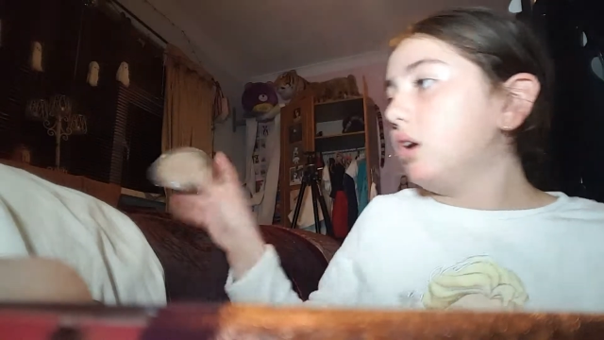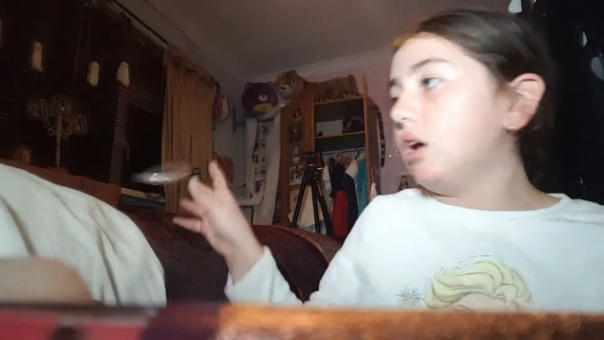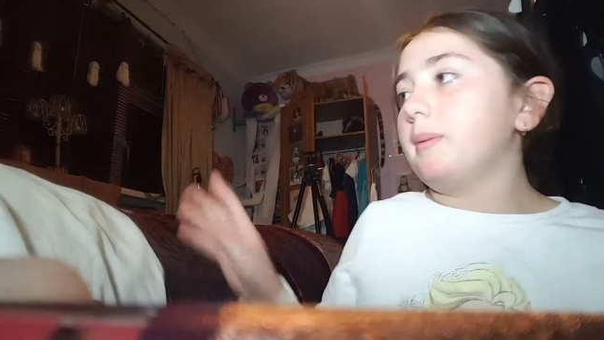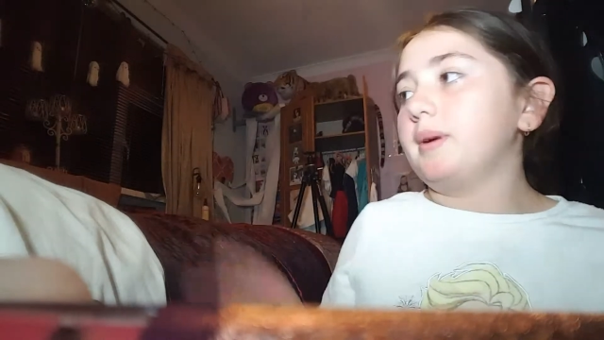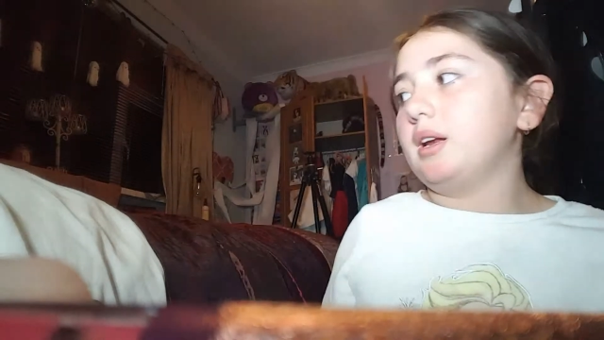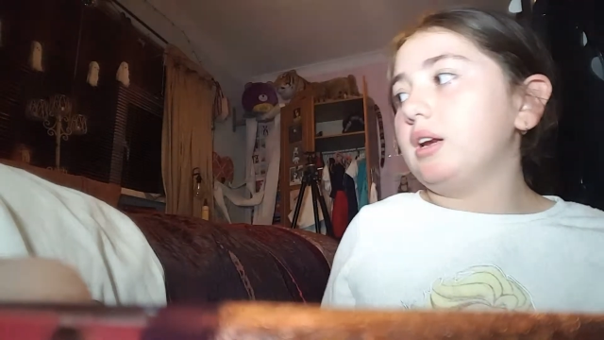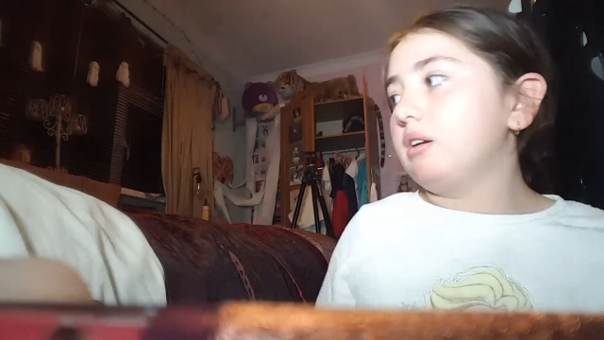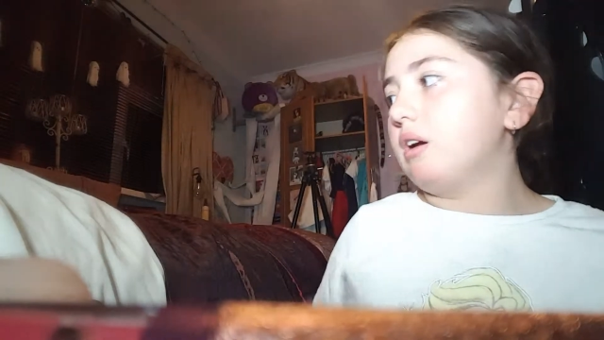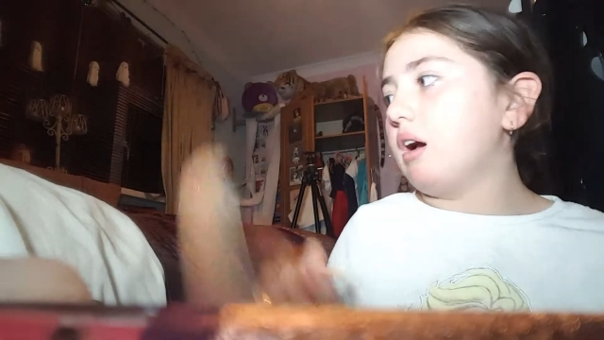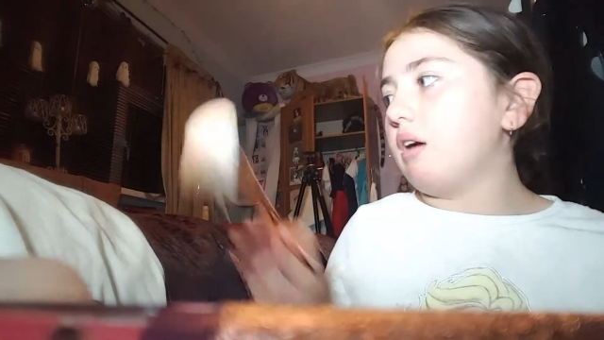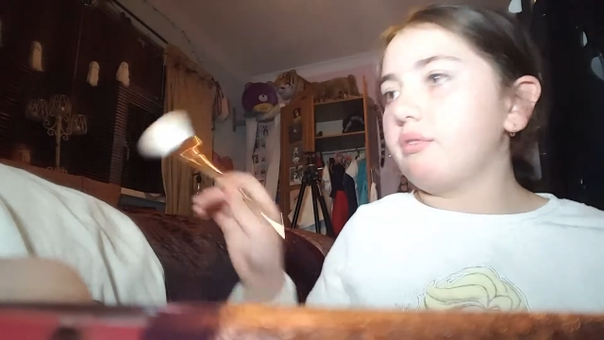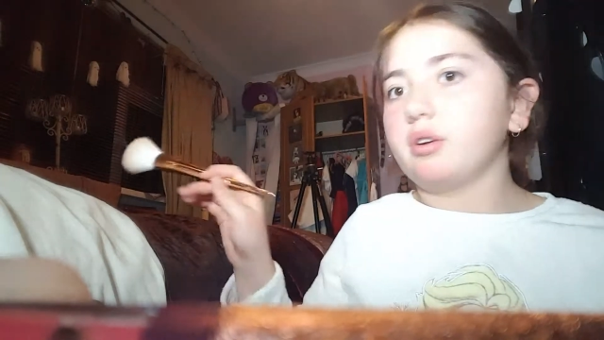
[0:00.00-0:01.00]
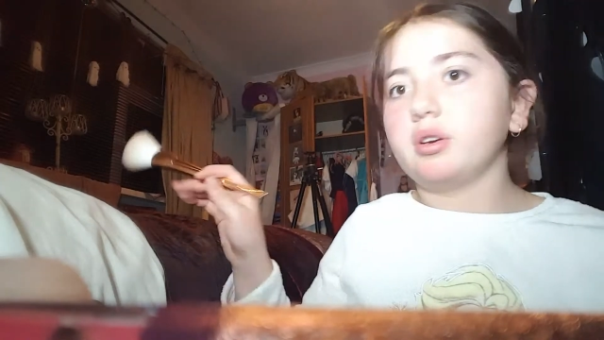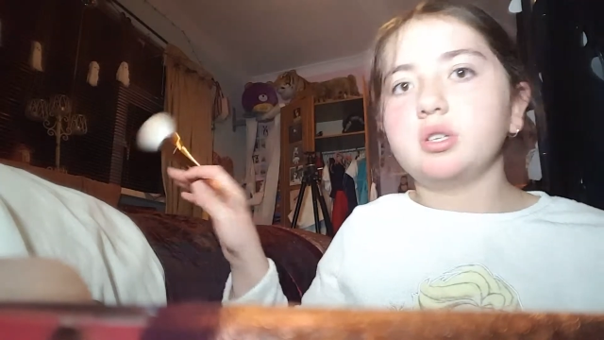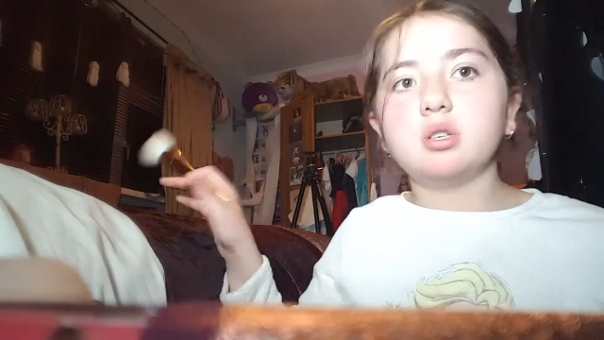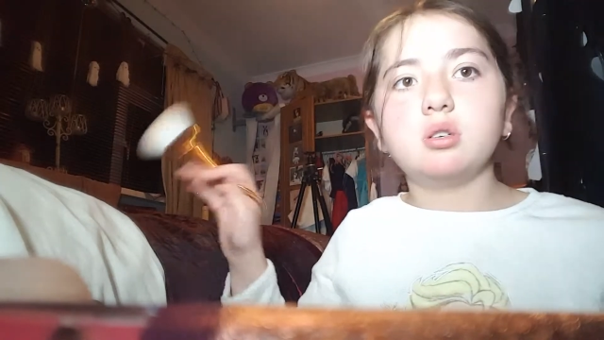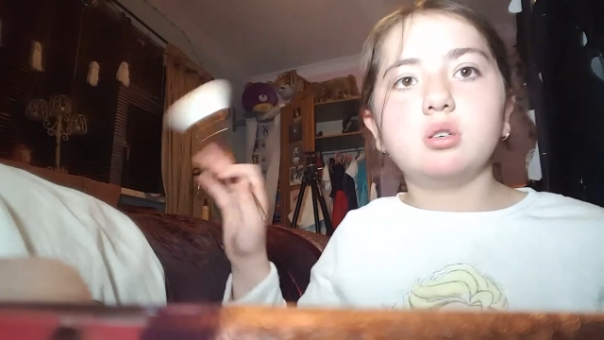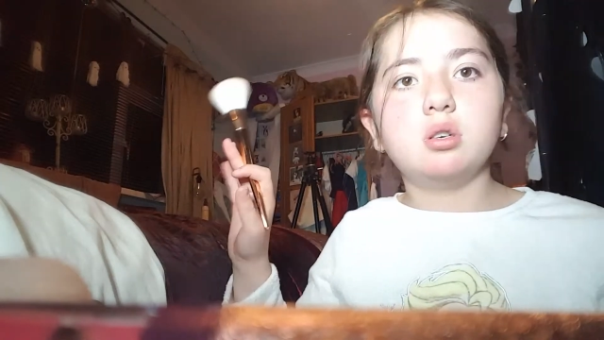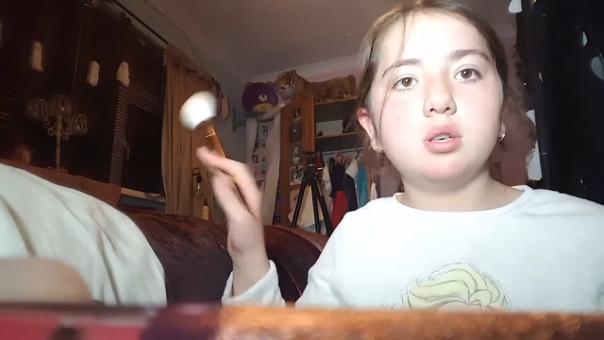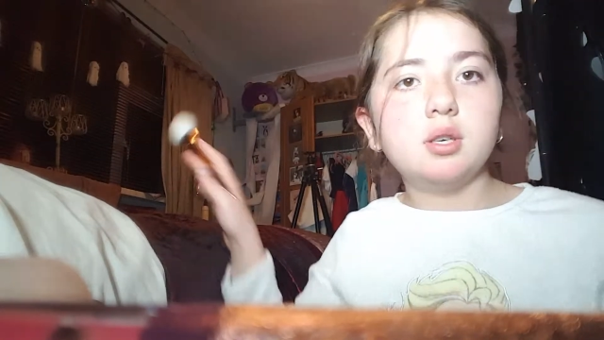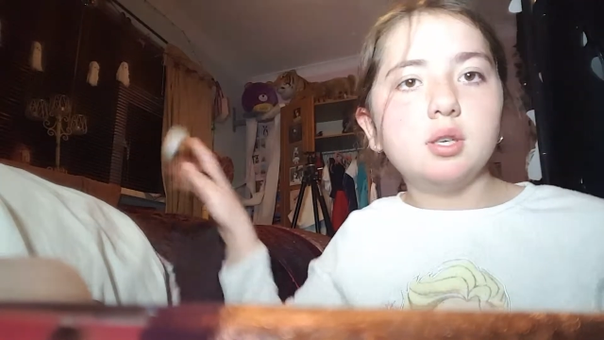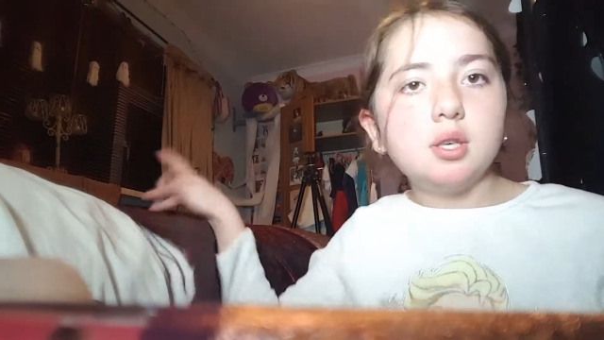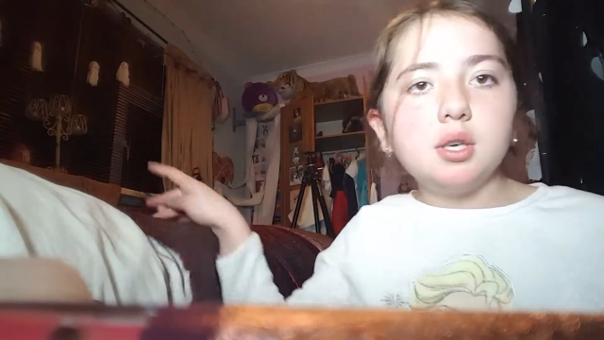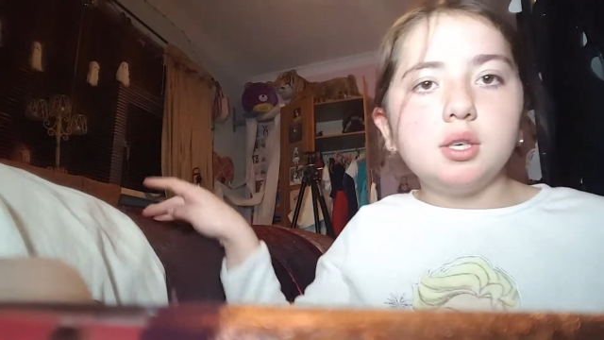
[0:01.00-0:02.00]
I mean, average.
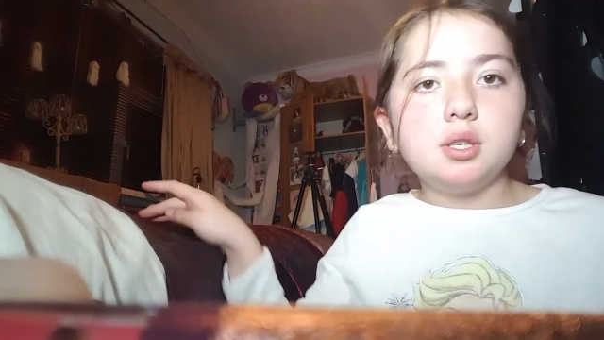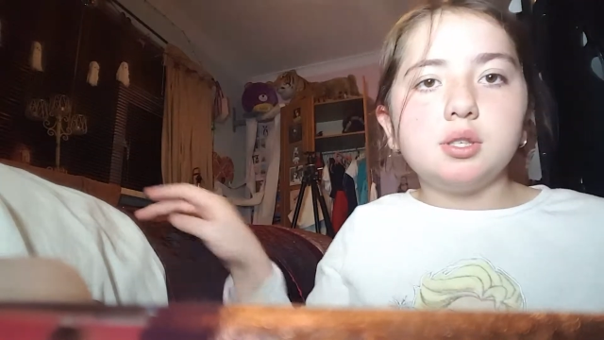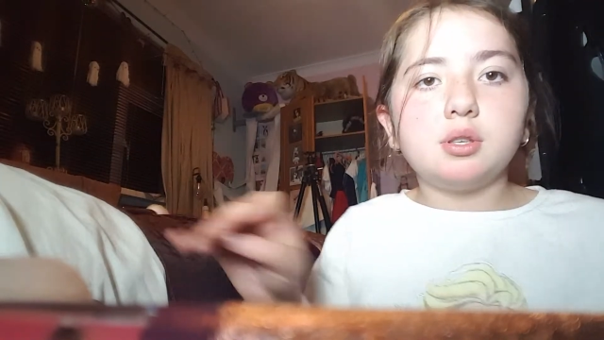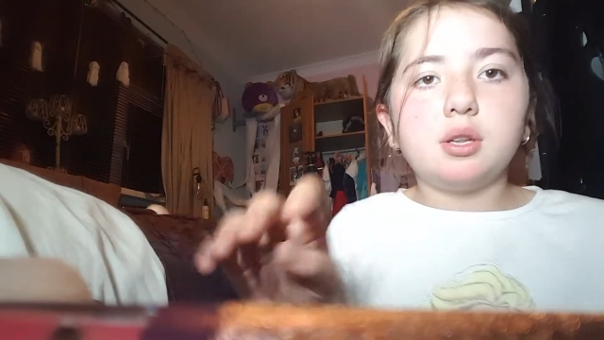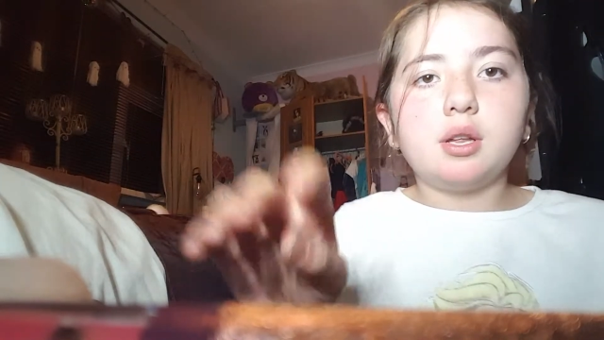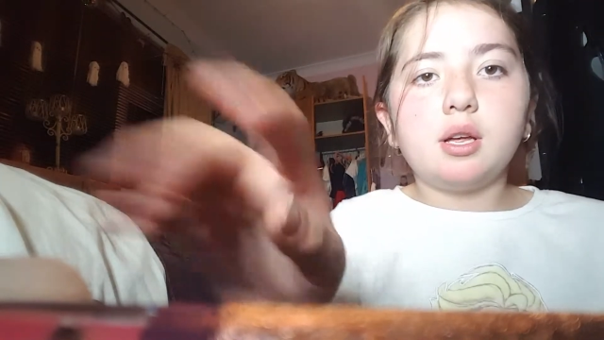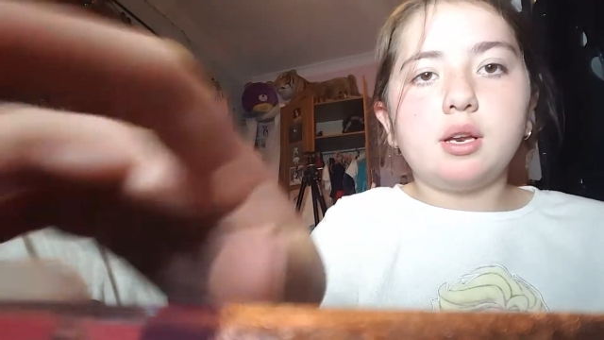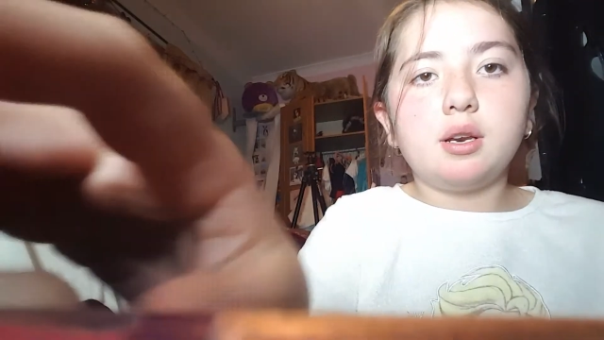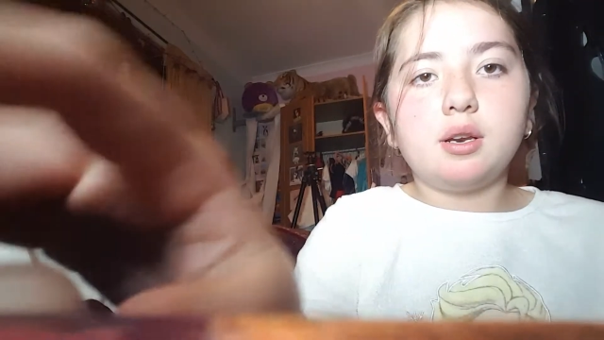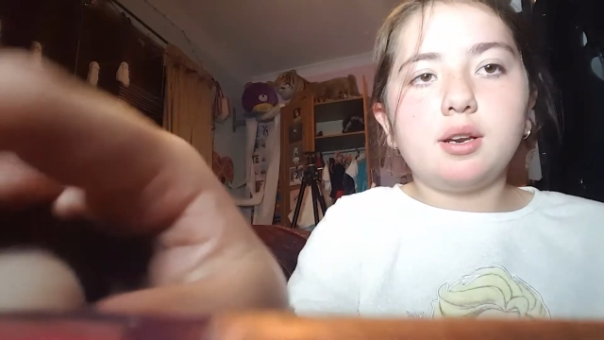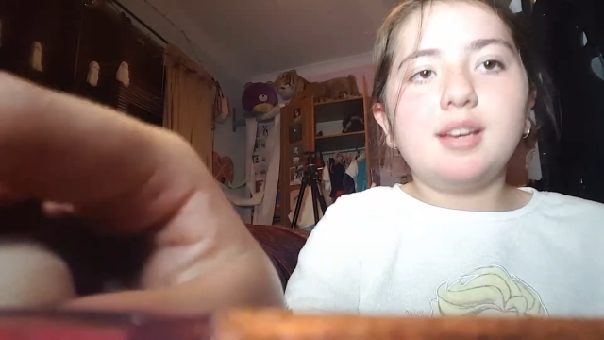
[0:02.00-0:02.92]
So then,